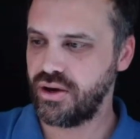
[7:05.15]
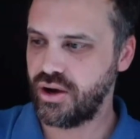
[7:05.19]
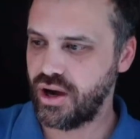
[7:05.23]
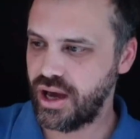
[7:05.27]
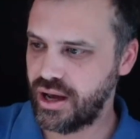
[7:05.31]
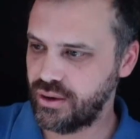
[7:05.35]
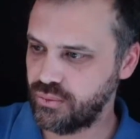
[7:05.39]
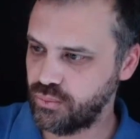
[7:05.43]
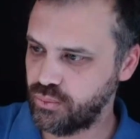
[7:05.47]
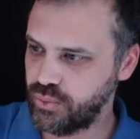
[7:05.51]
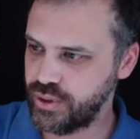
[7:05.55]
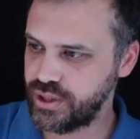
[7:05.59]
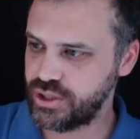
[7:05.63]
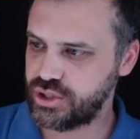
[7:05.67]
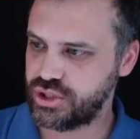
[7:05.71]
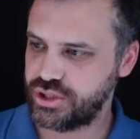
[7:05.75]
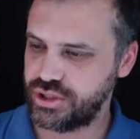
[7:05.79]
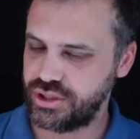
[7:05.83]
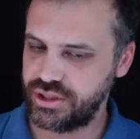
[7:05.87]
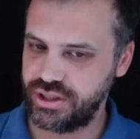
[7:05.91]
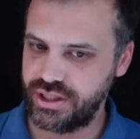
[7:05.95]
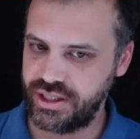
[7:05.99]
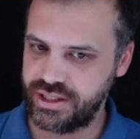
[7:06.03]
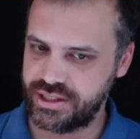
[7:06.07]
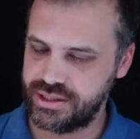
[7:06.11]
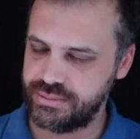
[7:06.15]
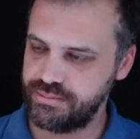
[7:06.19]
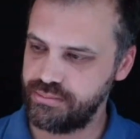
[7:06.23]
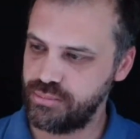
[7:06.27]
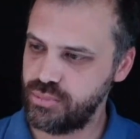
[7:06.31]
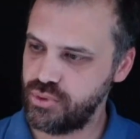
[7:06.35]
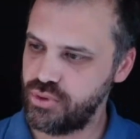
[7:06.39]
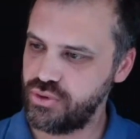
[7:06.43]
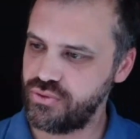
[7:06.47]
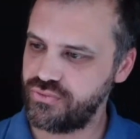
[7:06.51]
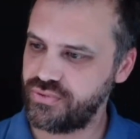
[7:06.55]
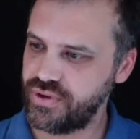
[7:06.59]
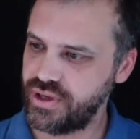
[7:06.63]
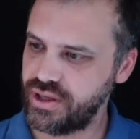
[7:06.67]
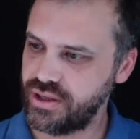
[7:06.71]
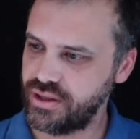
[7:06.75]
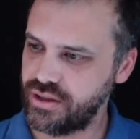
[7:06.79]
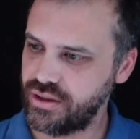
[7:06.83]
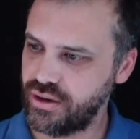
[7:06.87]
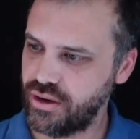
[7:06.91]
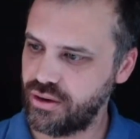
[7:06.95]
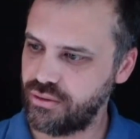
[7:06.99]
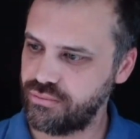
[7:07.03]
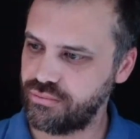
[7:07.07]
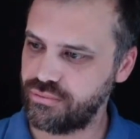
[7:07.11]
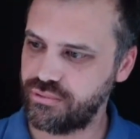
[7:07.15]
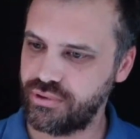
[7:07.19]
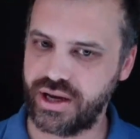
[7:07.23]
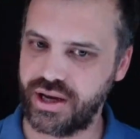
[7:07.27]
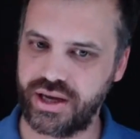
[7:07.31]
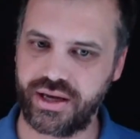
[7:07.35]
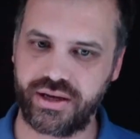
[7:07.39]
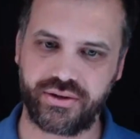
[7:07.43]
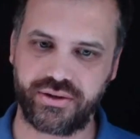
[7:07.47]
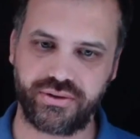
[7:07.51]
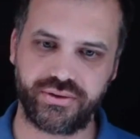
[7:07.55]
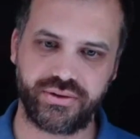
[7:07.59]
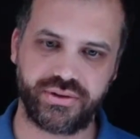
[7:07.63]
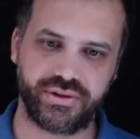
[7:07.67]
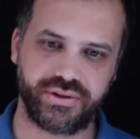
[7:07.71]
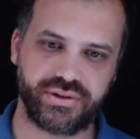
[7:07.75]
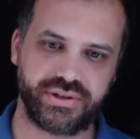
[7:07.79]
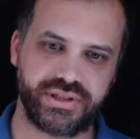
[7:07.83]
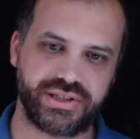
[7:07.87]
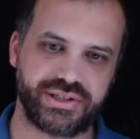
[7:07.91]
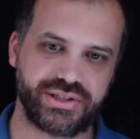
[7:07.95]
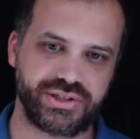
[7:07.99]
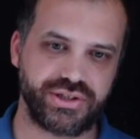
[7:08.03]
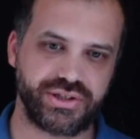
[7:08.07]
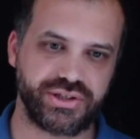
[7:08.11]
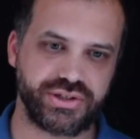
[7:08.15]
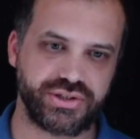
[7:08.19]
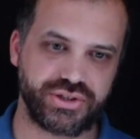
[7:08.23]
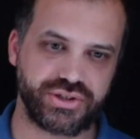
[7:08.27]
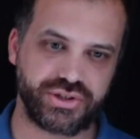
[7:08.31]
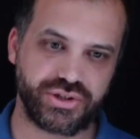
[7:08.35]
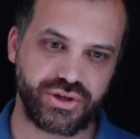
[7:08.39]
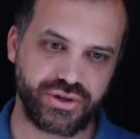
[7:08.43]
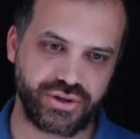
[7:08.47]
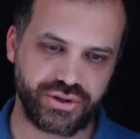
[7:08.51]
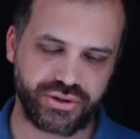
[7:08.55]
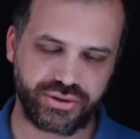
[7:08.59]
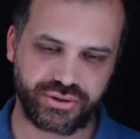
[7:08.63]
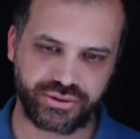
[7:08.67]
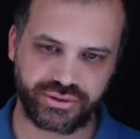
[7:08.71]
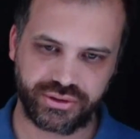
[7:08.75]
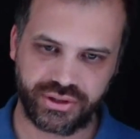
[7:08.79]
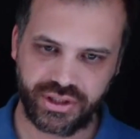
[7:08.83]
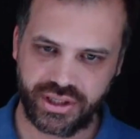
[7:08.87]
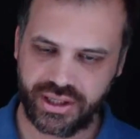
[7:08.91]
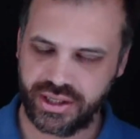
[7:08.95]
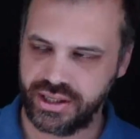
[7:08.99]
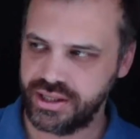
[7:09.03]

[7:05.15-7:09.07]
at which it's moving around this circle.